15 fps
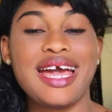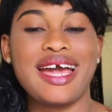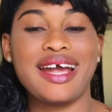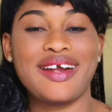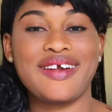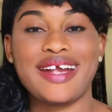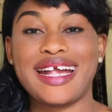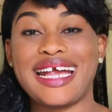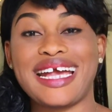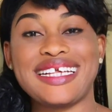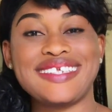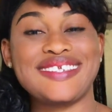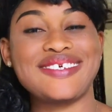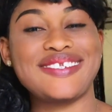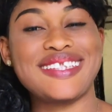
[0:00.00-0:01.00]
All right guys,
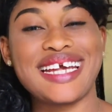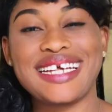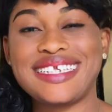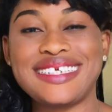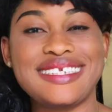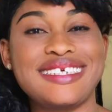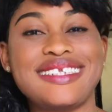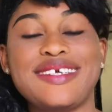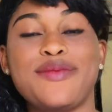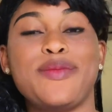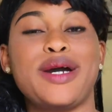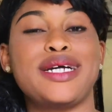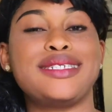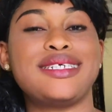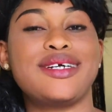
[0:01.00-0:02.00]
so that is it
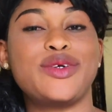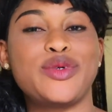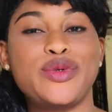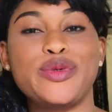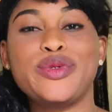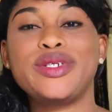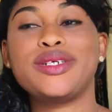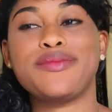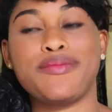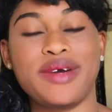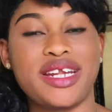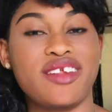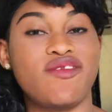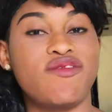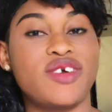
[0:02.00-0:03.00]
about good
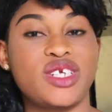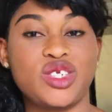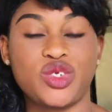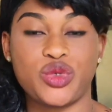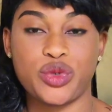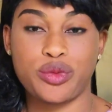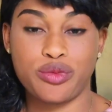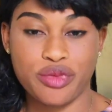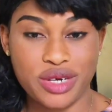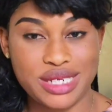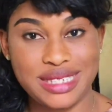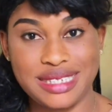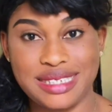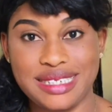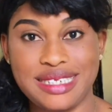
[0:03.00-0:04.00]
manufacturing
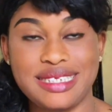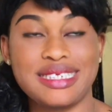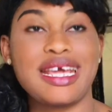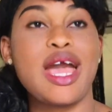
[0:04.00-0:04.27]
practices.